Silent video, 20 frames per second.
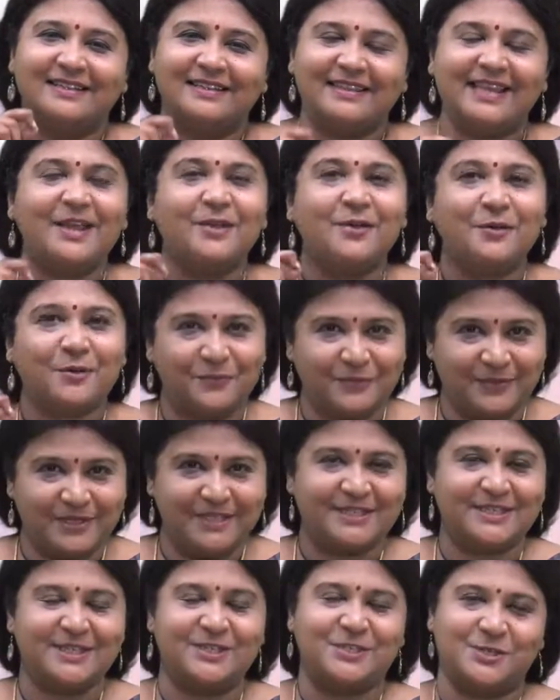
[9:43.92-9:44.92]
Think of
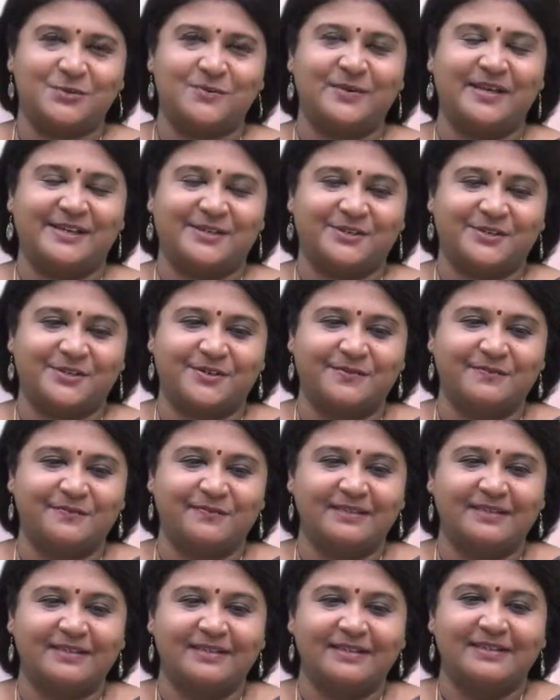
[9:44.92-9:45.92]
this situation.
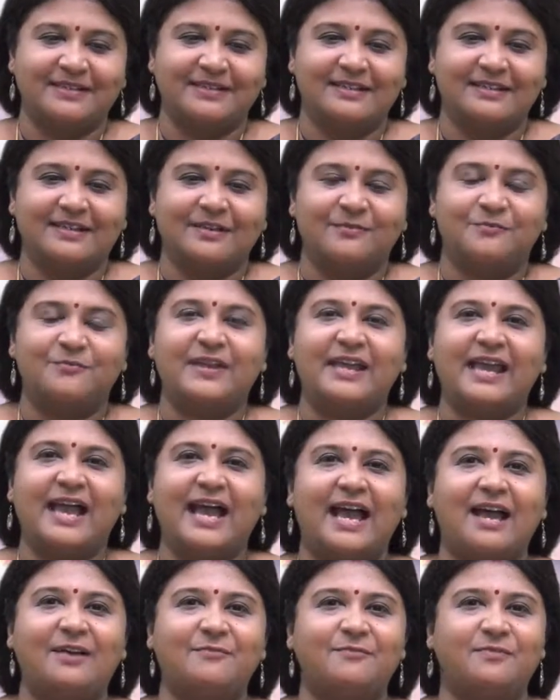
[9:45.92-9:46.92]
We
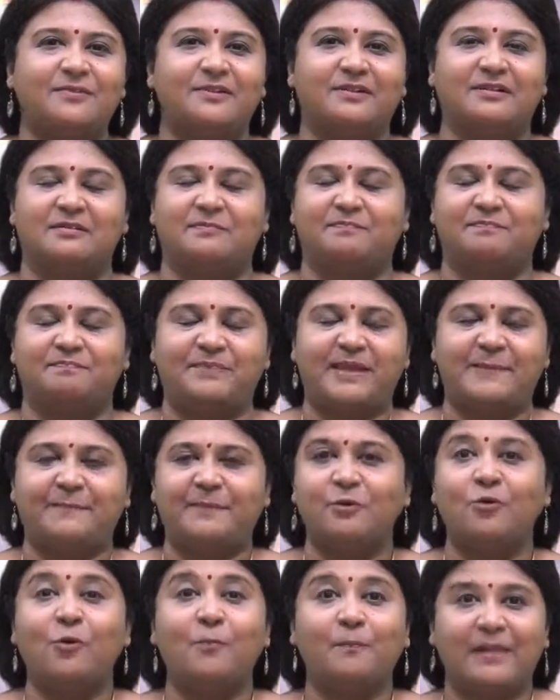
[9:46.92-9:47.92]
have
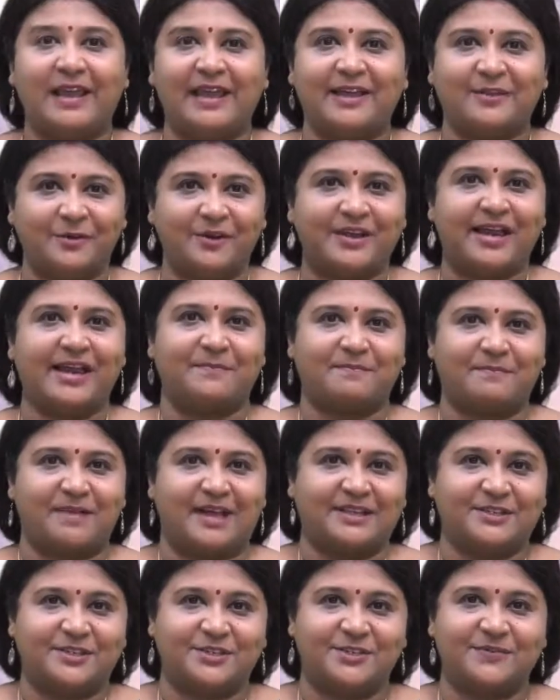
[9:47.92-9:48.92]
people who play cricket
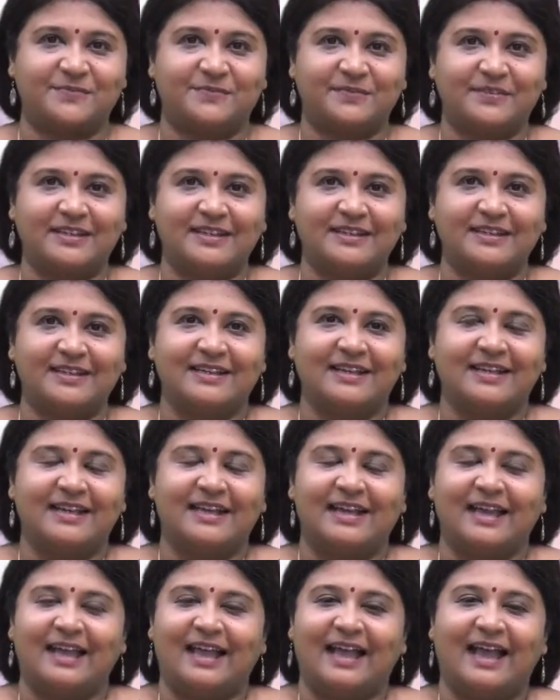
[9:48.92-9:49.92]
match,
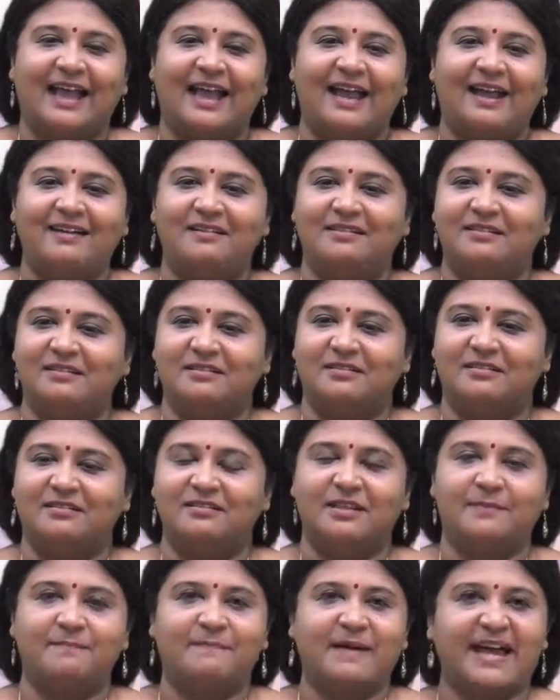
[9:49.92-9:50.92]
and
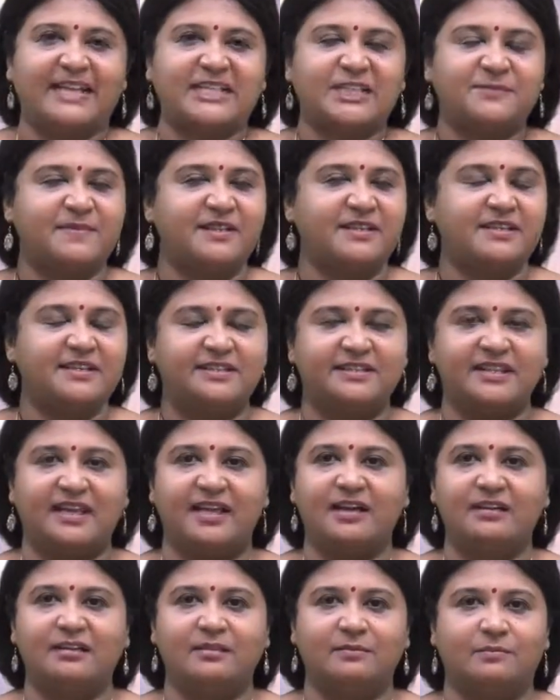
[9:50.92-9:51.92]
the batsman is
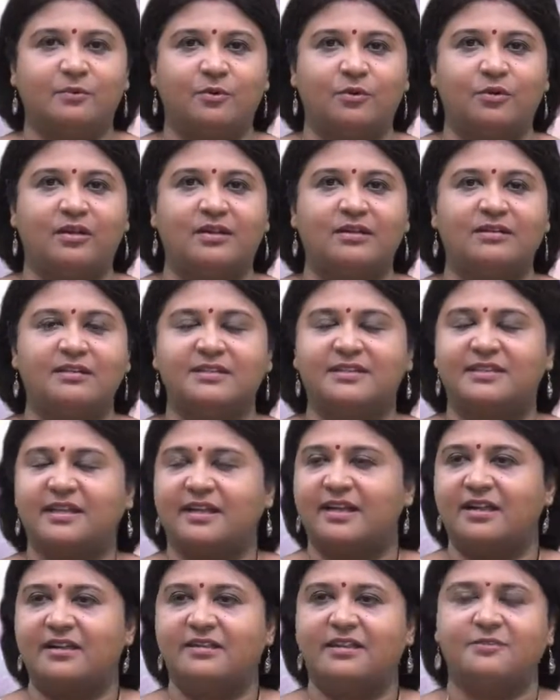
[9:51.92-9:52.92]
there, the bowler is
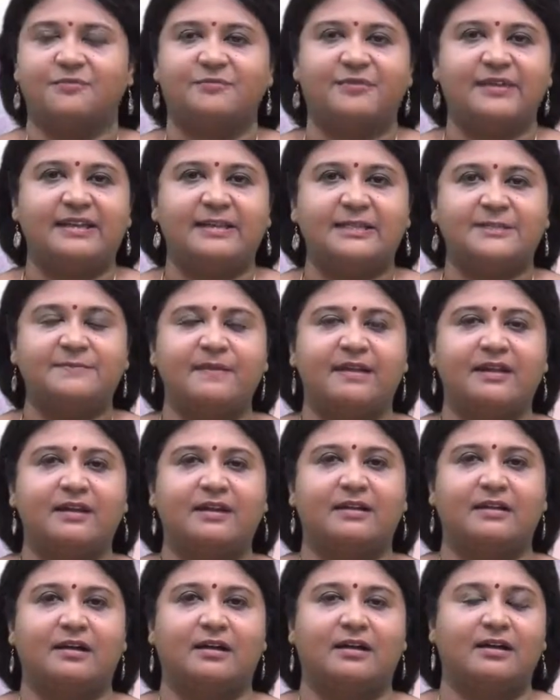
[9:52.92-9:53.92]
there, the
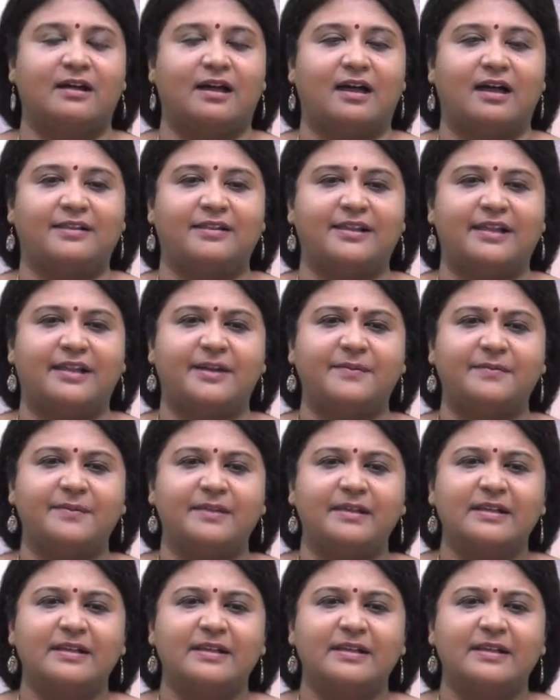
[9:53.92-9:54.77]
fieldsmen are there.